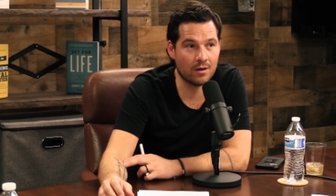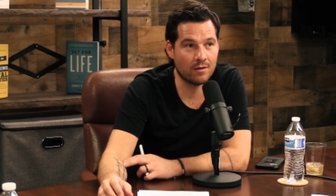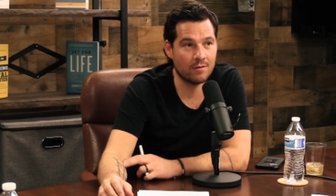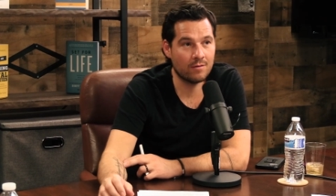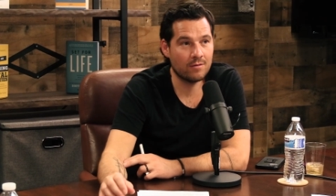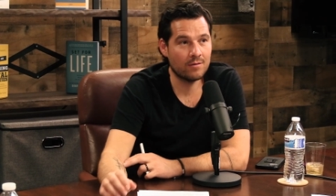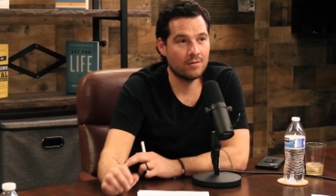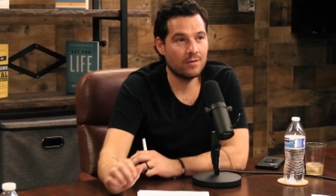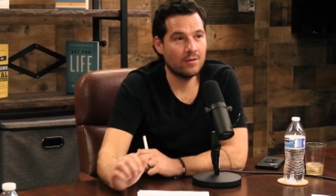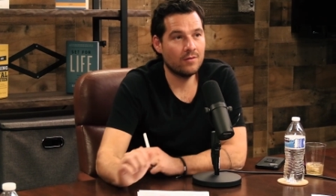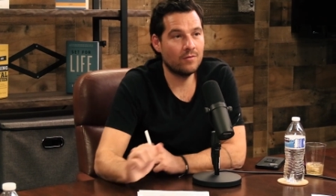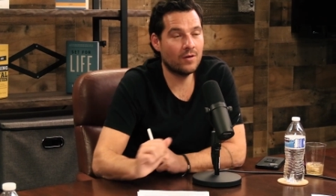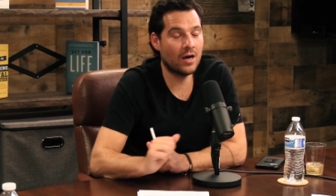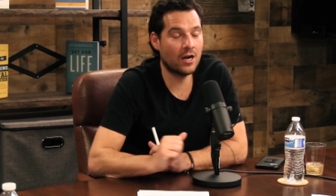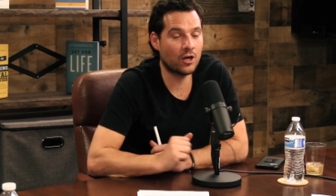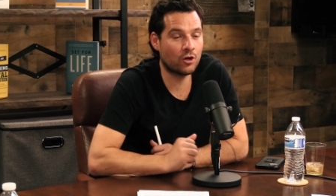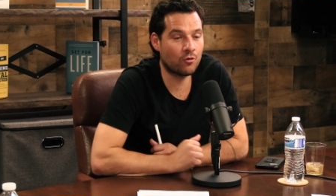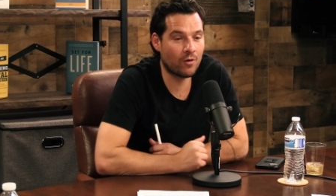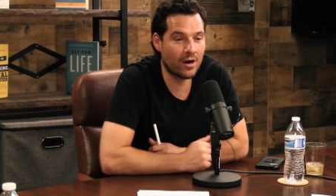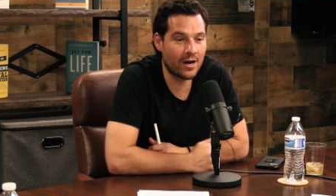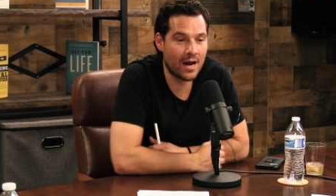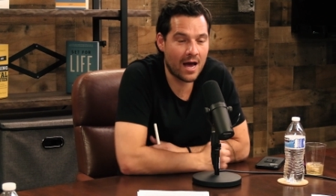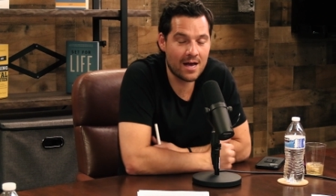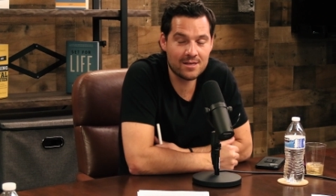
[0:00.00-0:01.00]
Yeah. yeah. You got a
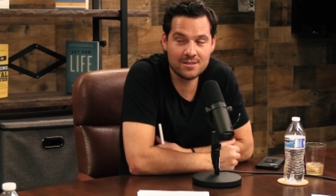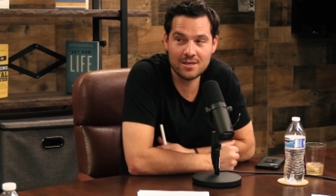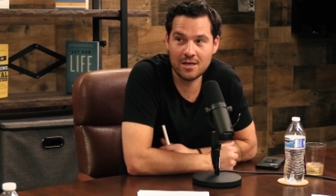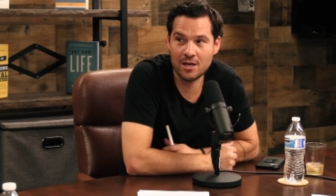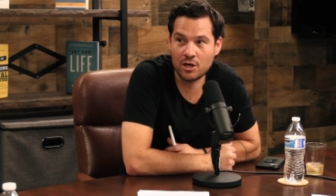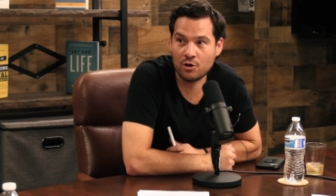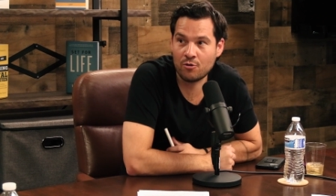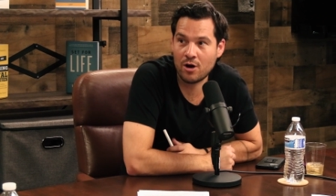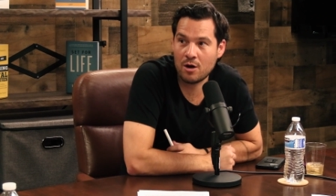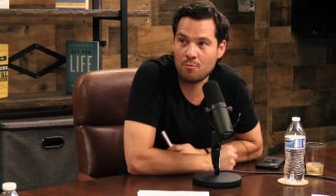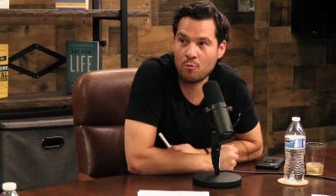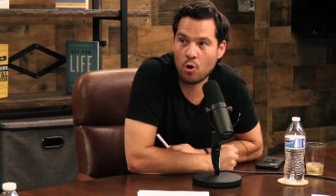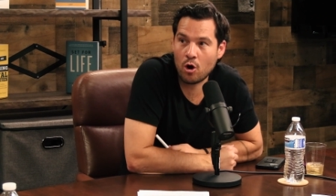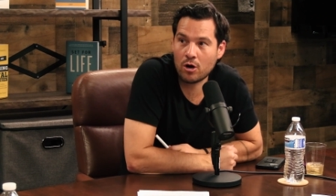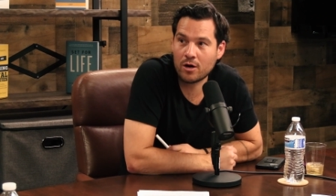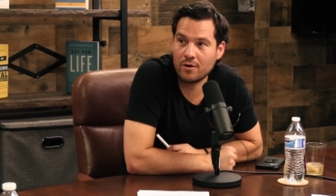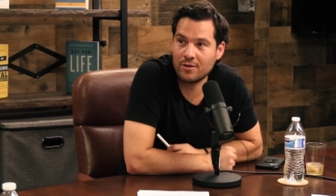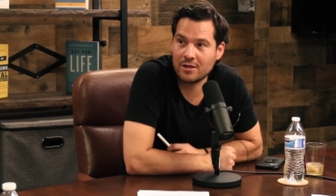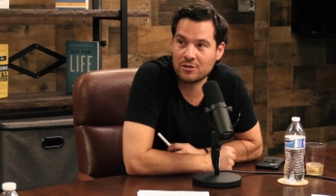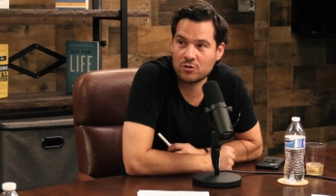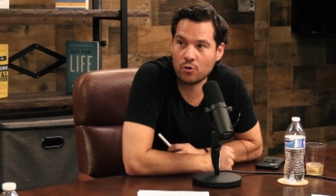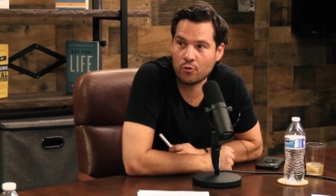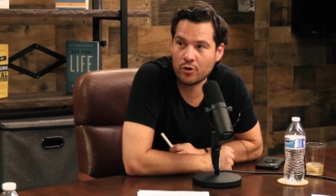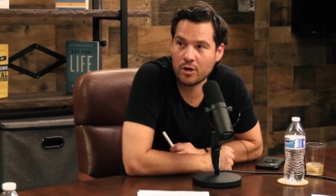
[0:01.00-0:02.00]
great asset and a great
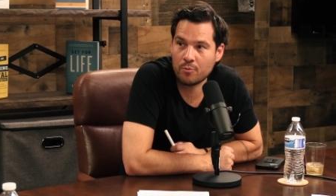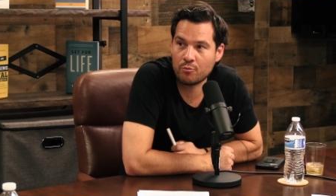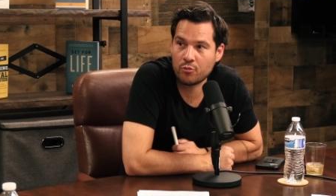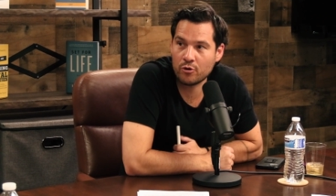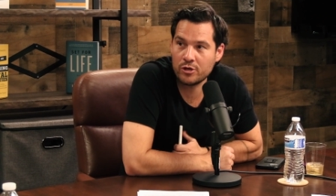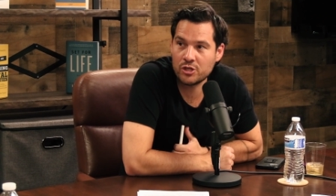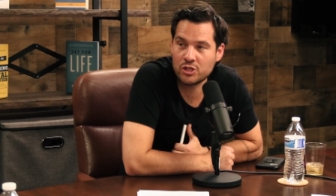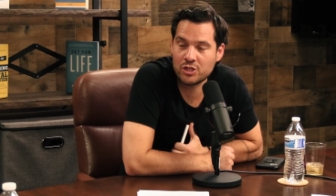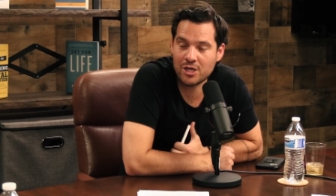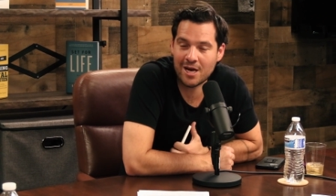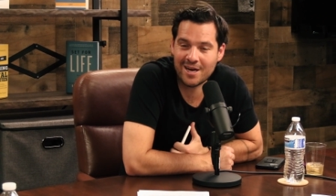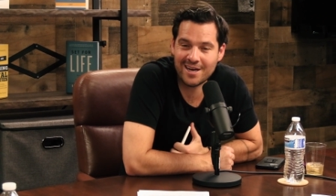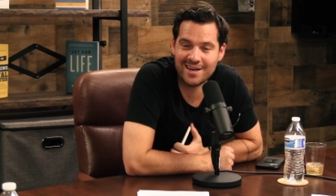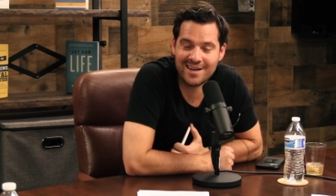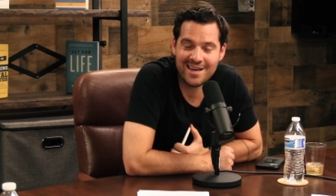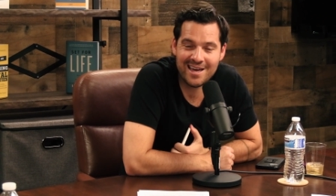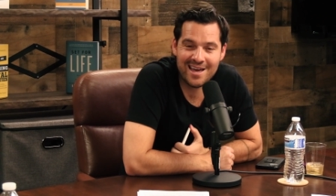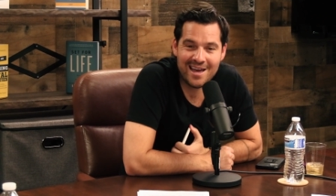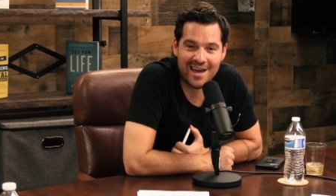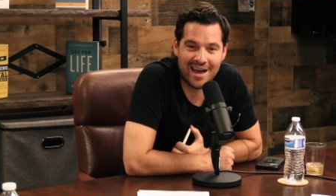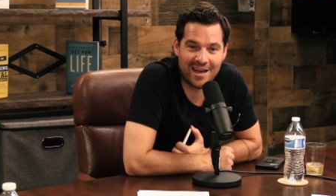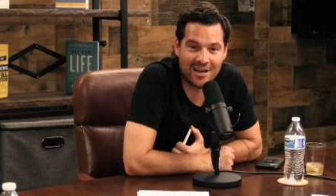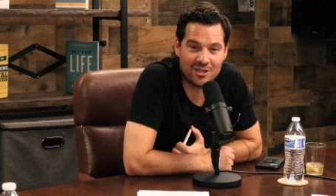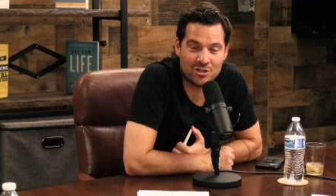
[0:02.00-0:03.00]
market that's only appreciating,
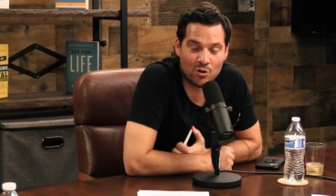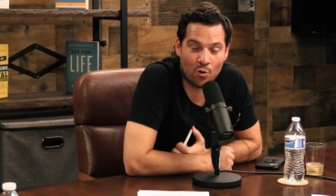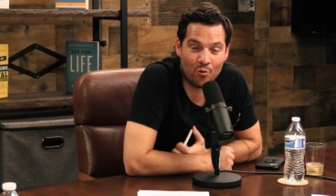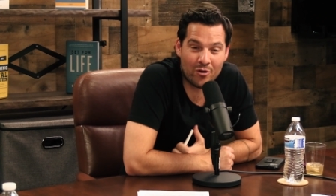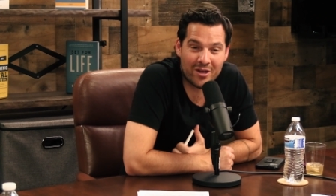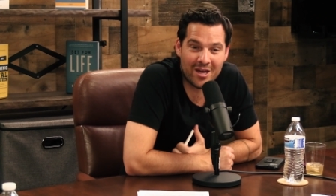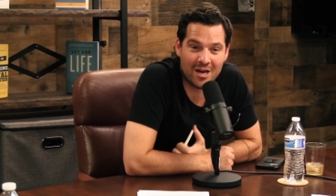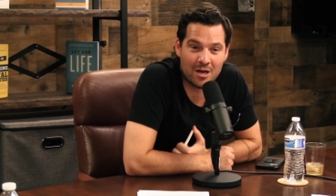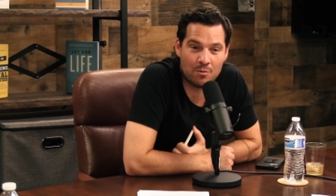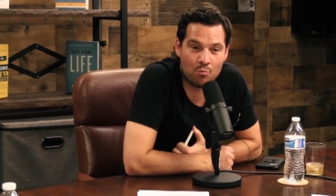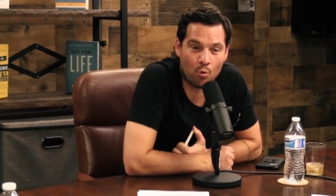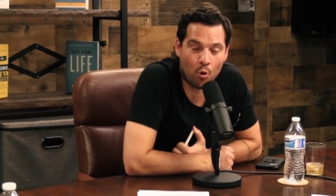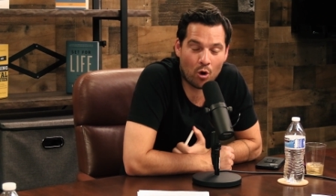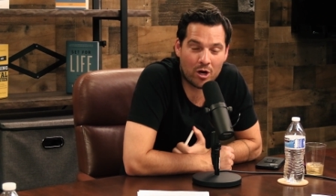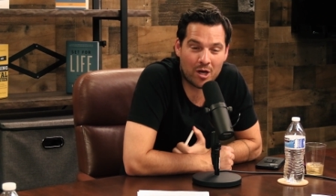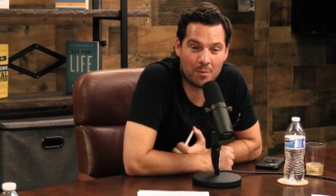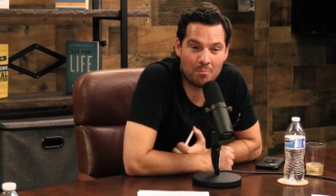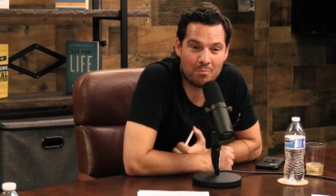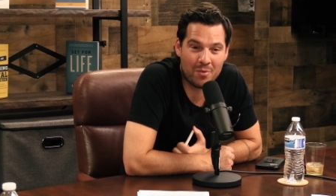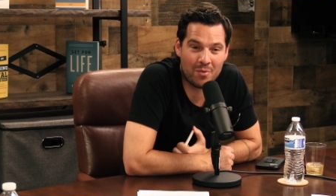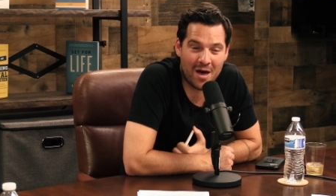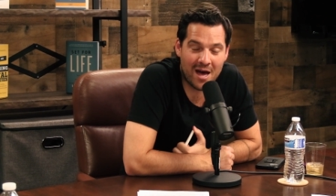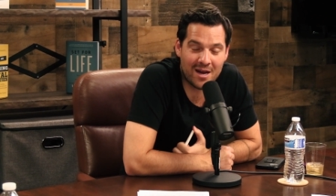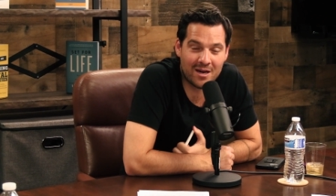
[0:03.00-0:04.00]
and it's only getting more
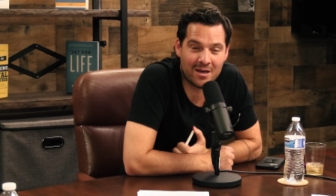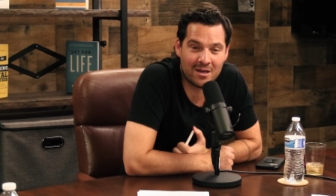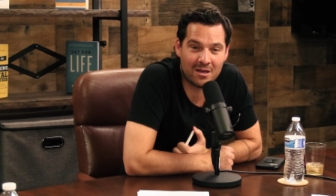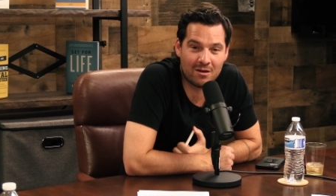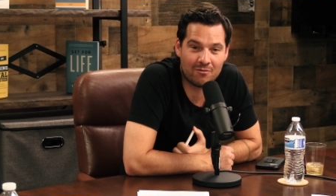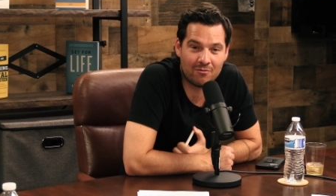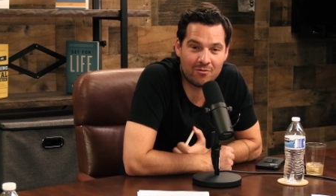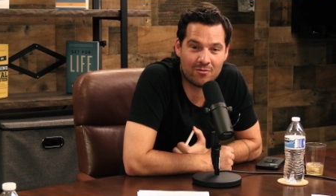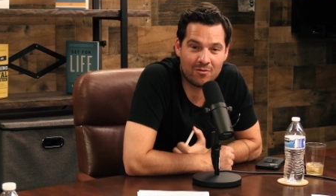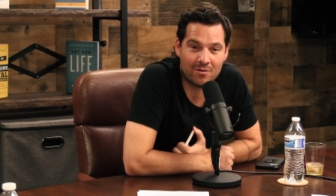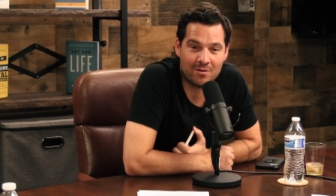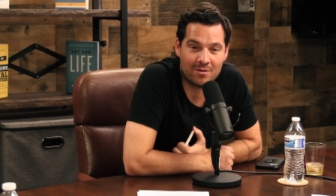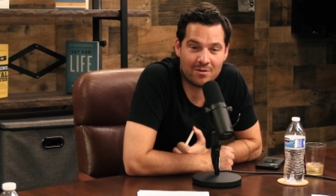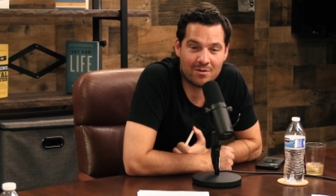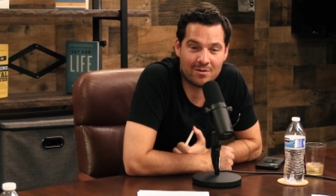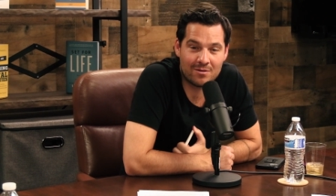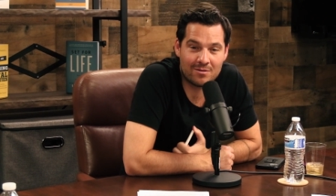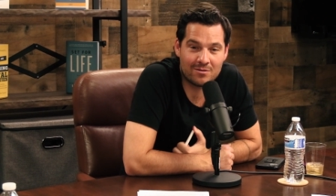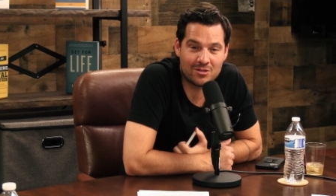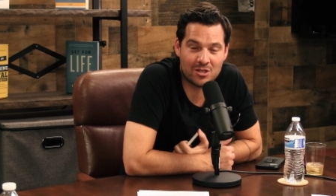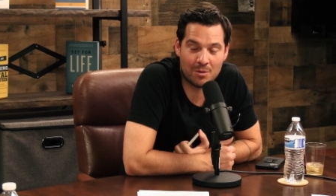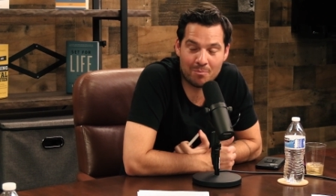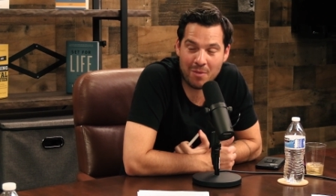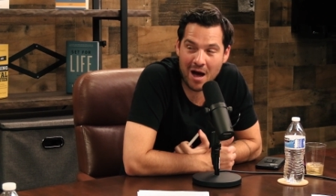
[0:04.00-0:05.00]
competitive
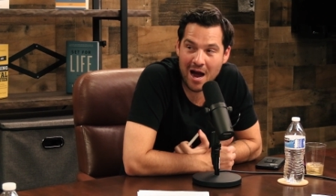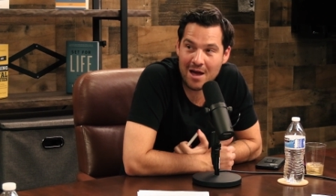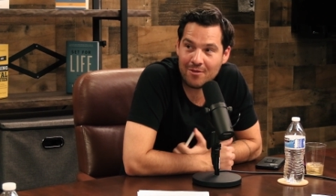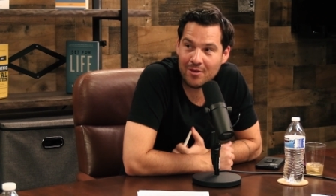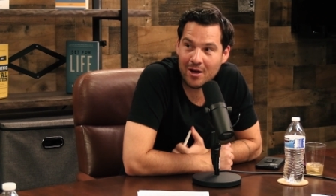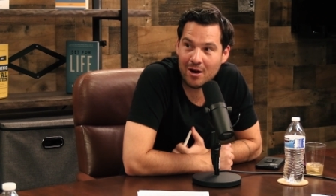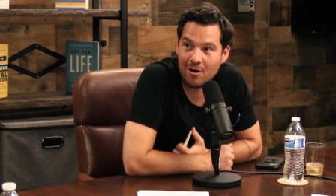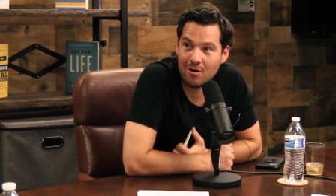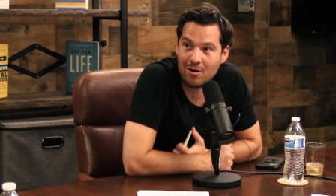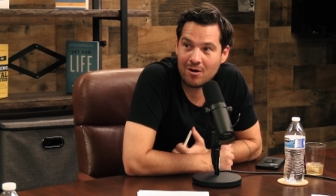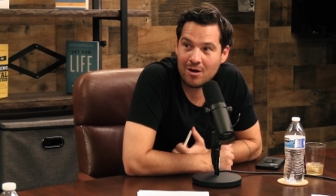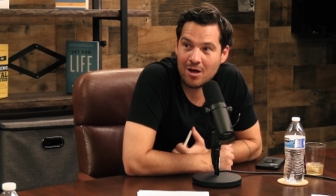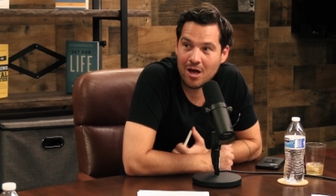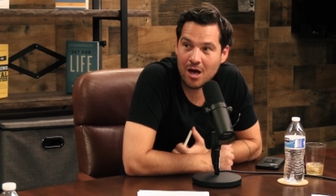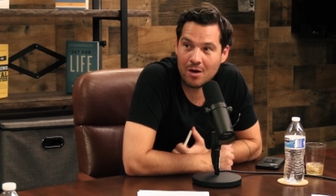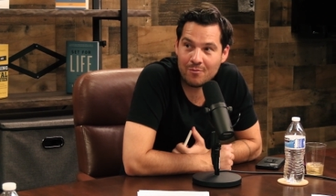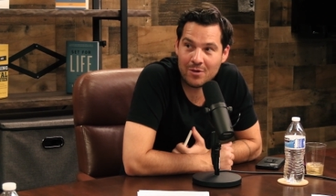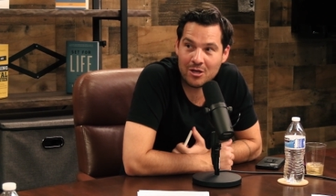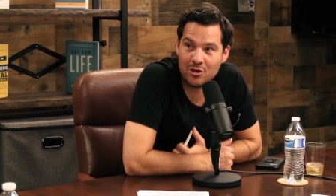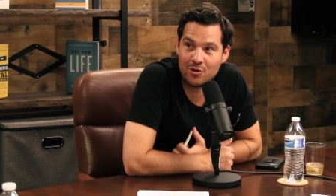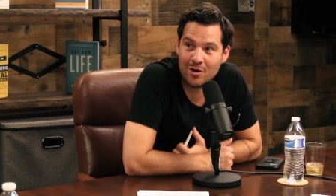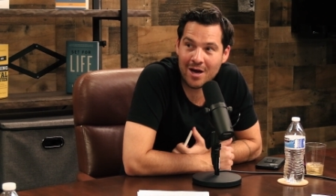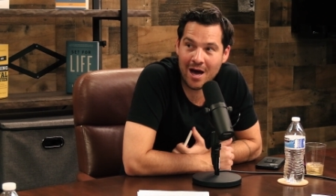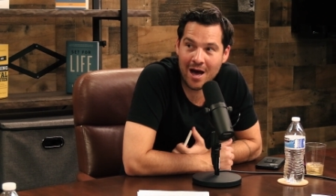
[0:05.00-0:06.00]
to buy there. one hundred percent. I
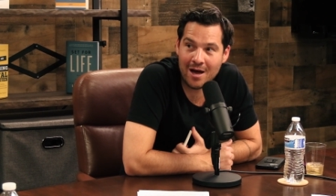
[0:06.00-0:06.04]
mean, you